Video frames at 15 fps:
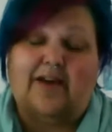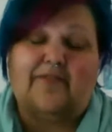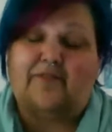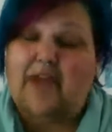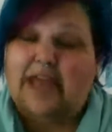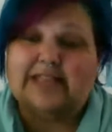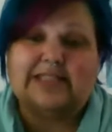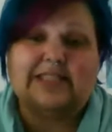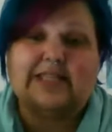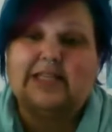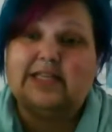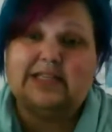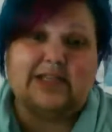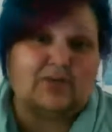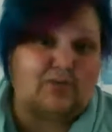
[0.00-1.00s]

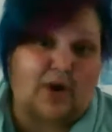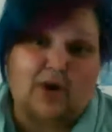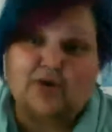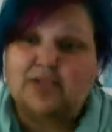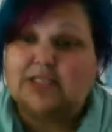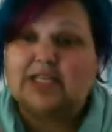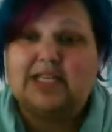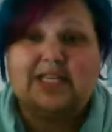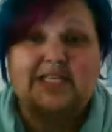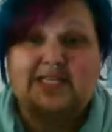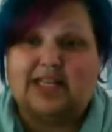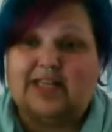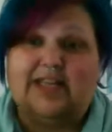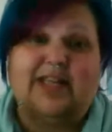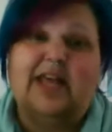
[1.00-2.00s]
faces and roses,
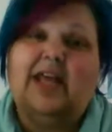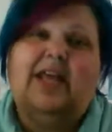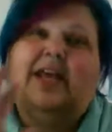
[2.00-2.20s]
and